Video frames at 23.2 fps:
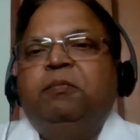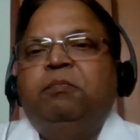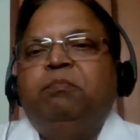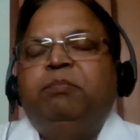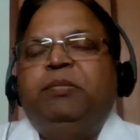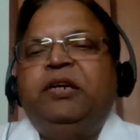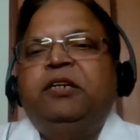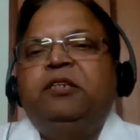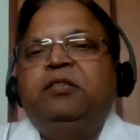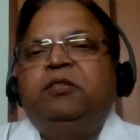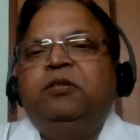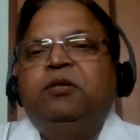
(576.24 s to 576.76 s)

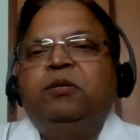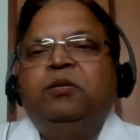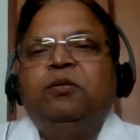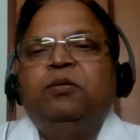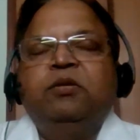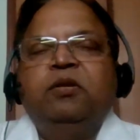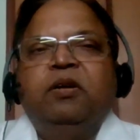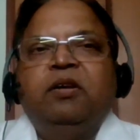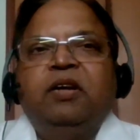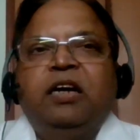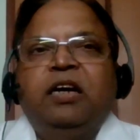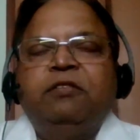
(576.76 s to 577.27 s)
be it
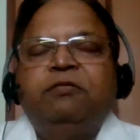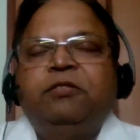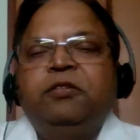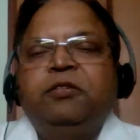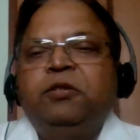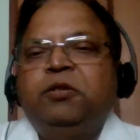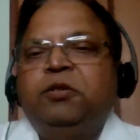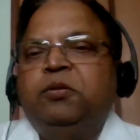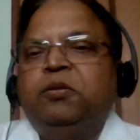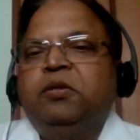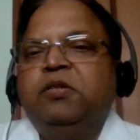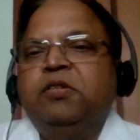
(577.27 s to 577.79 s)
the life
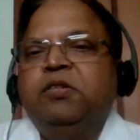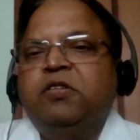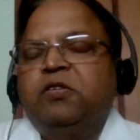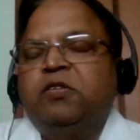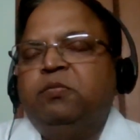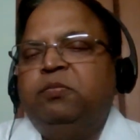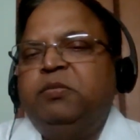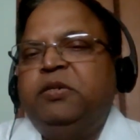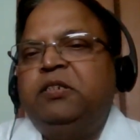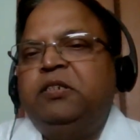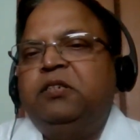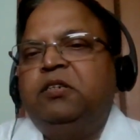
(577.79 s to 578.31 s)
insurance,
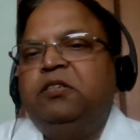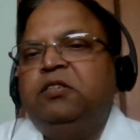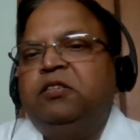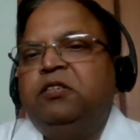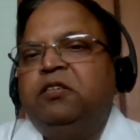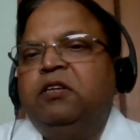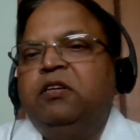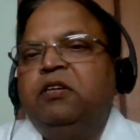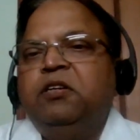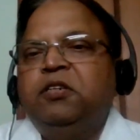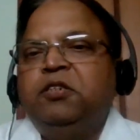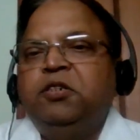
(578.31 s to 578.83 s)
be it a
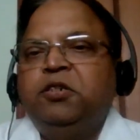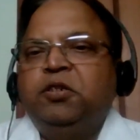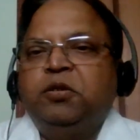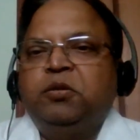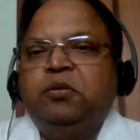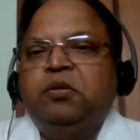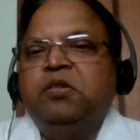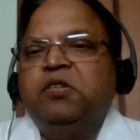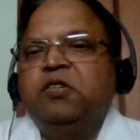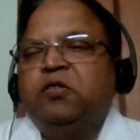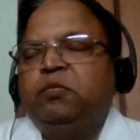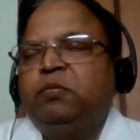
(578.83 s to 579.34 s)
general
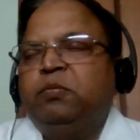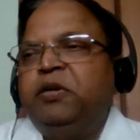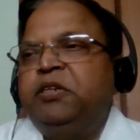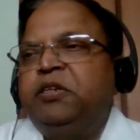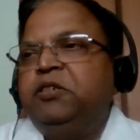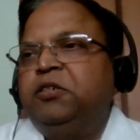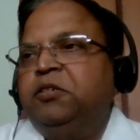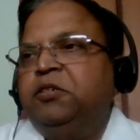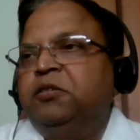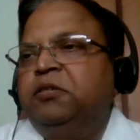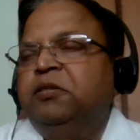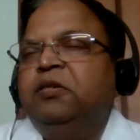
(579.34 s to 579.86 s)
insurance,
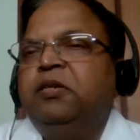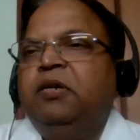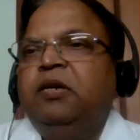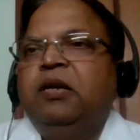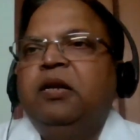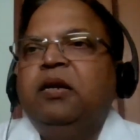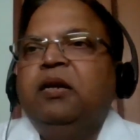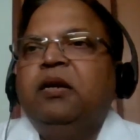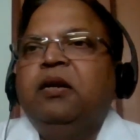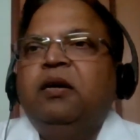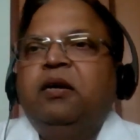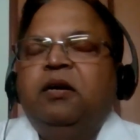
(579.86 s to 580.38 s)
pension.
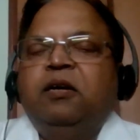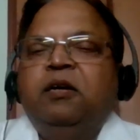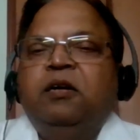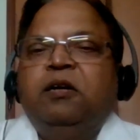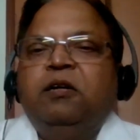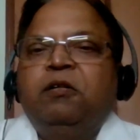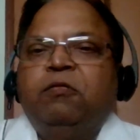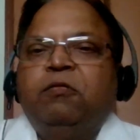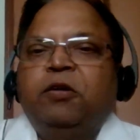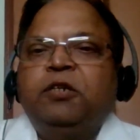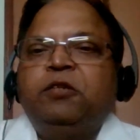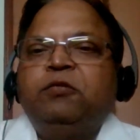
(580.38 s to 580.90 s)

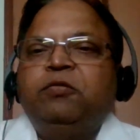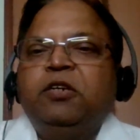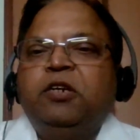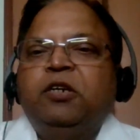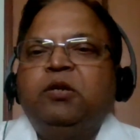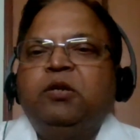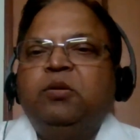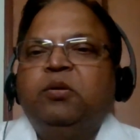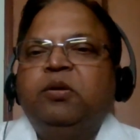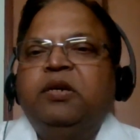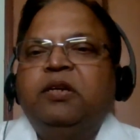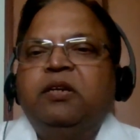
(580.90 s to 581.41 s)
What we are
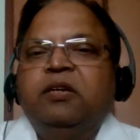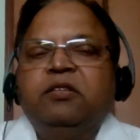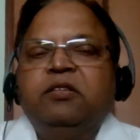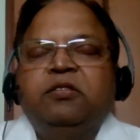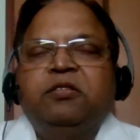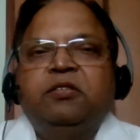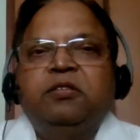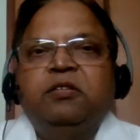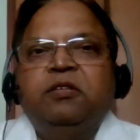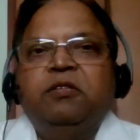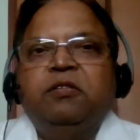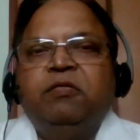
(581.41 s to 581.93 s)
doing
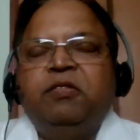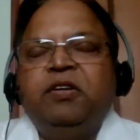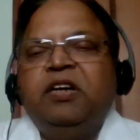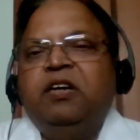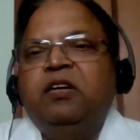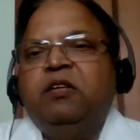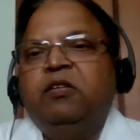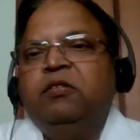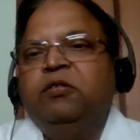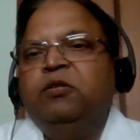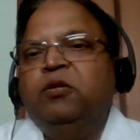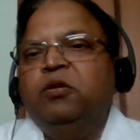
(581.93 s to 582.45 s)
is we
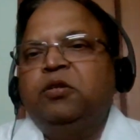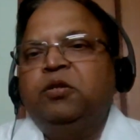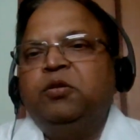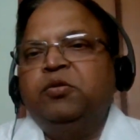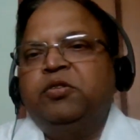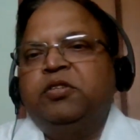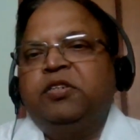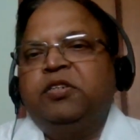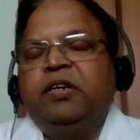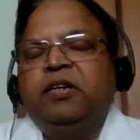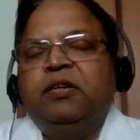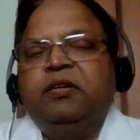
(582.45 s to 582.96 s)
are
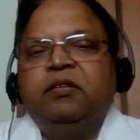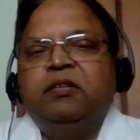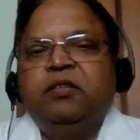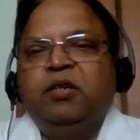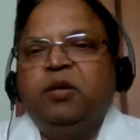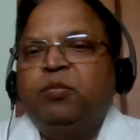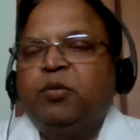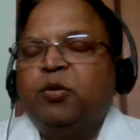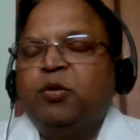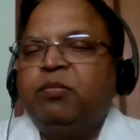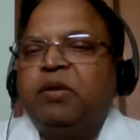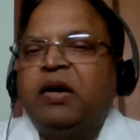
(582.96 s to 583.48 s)
using the
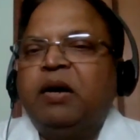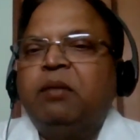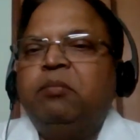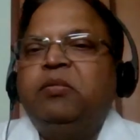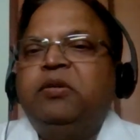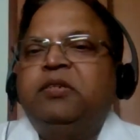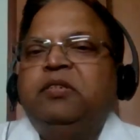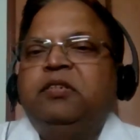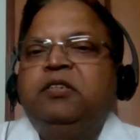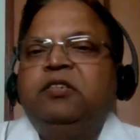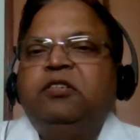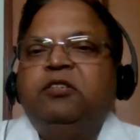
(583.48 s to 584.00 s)

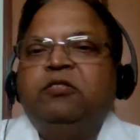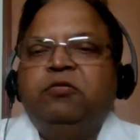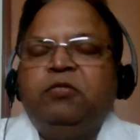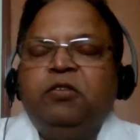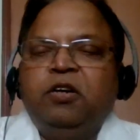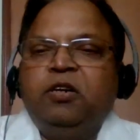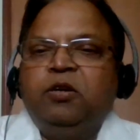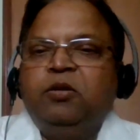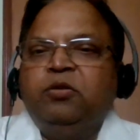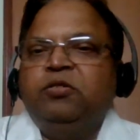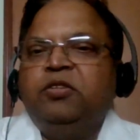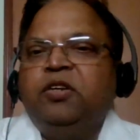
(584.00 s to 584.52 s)
probabilities, we
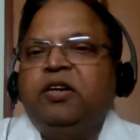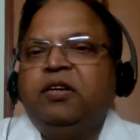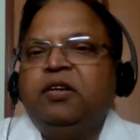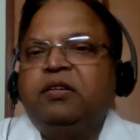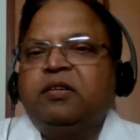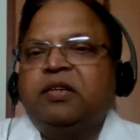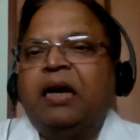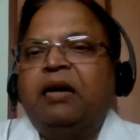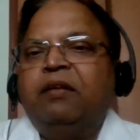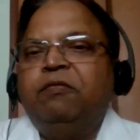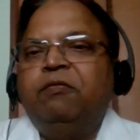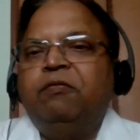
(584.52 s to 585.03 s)
are using
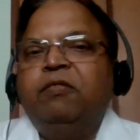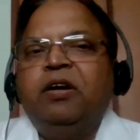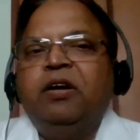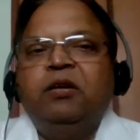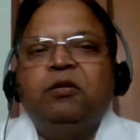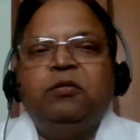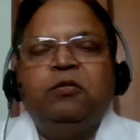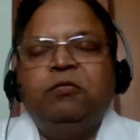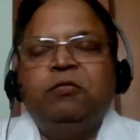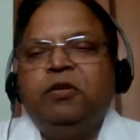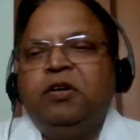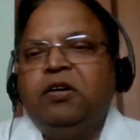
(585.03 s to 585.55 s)
time
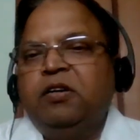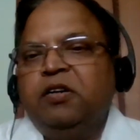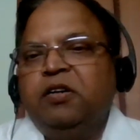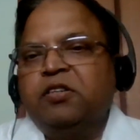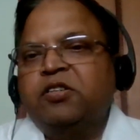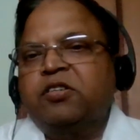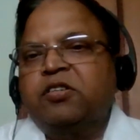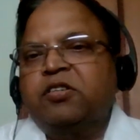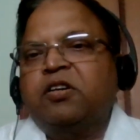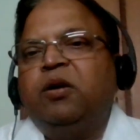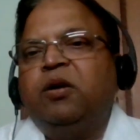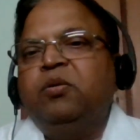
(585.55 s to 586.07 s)
value, we are
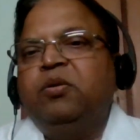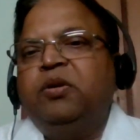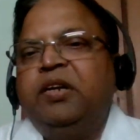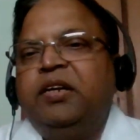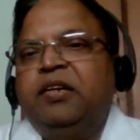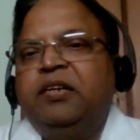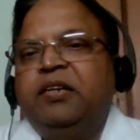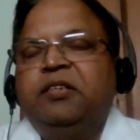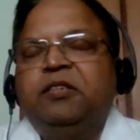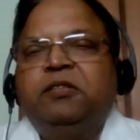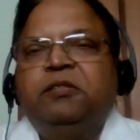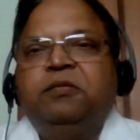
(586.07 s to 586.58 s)

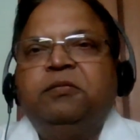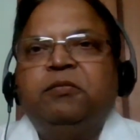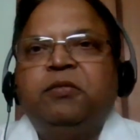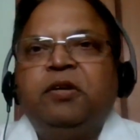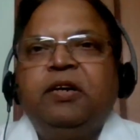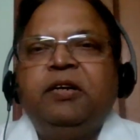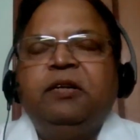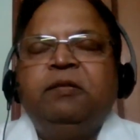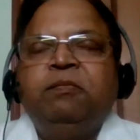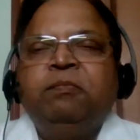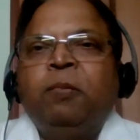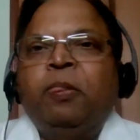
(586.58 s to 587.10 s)
discounting it,
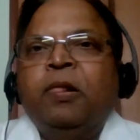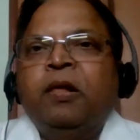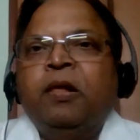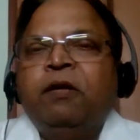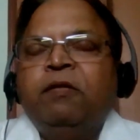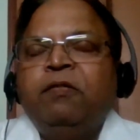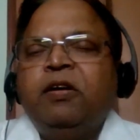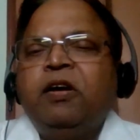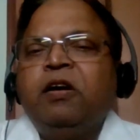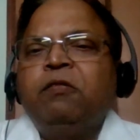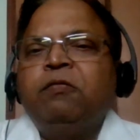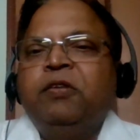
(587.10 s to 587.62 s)
right?
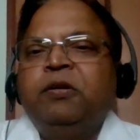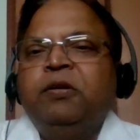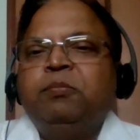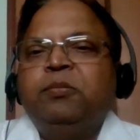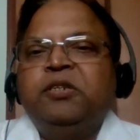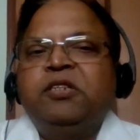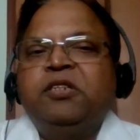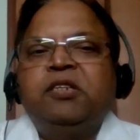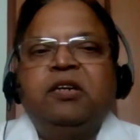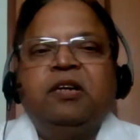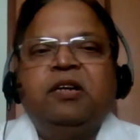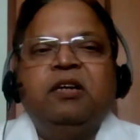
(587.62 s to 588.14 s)
We are
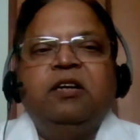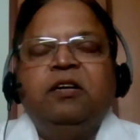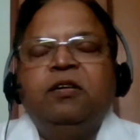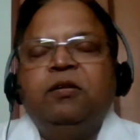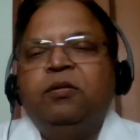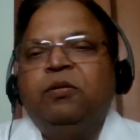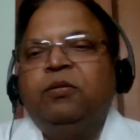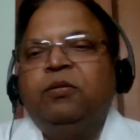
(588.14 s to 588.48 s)
basically